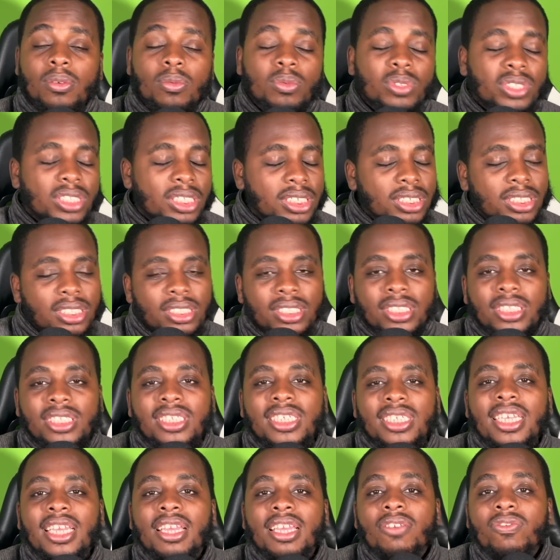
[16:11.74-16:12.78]
Just
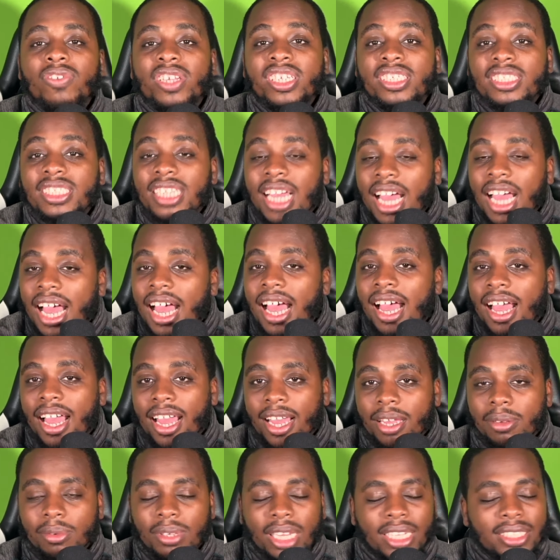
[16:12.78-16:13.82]
just give it
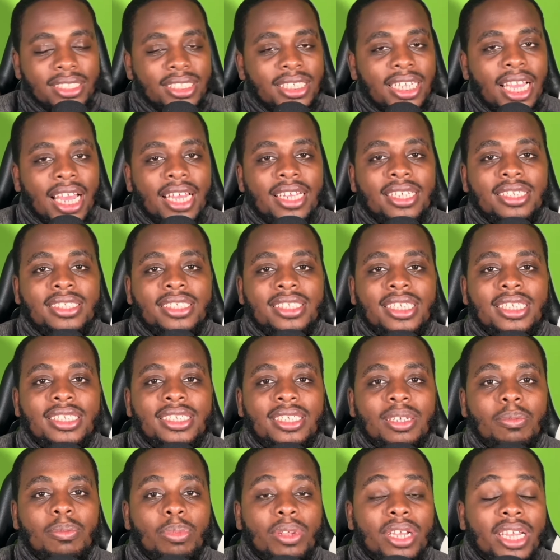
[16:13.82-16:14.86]
time. Let's see how the
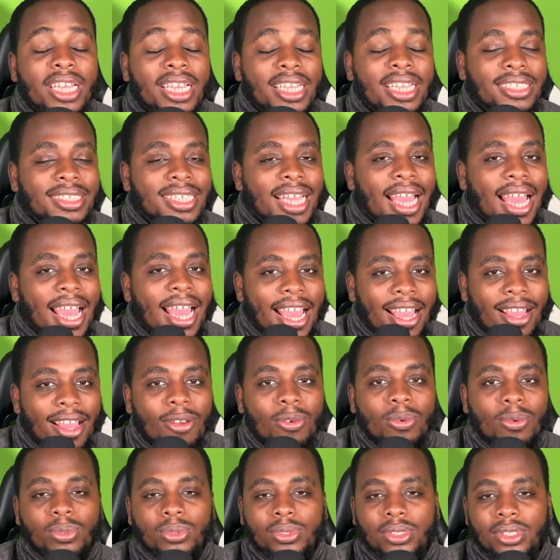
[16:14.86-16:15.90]
season plays
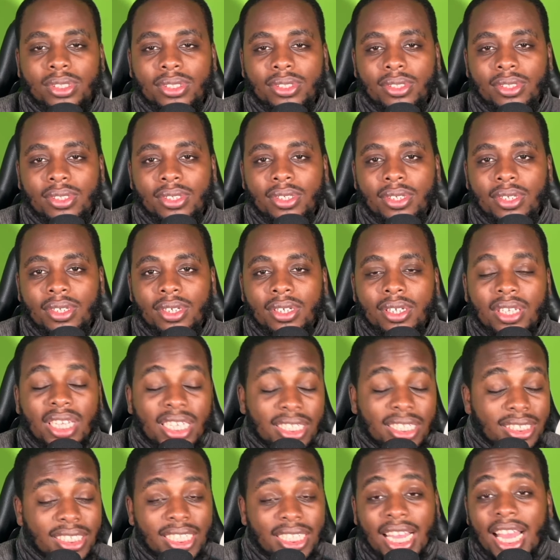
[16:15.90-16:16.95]
out.
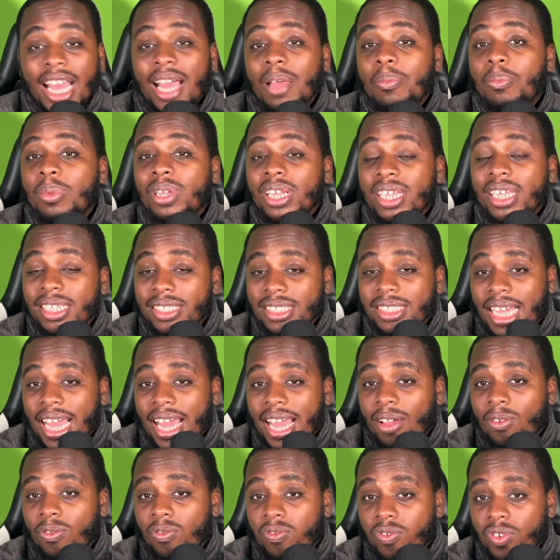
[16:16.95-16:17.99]
Let's see how it plays
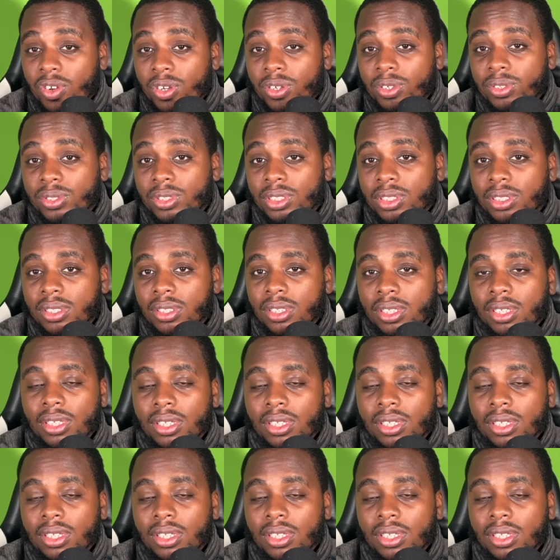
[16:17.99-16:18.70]
out first.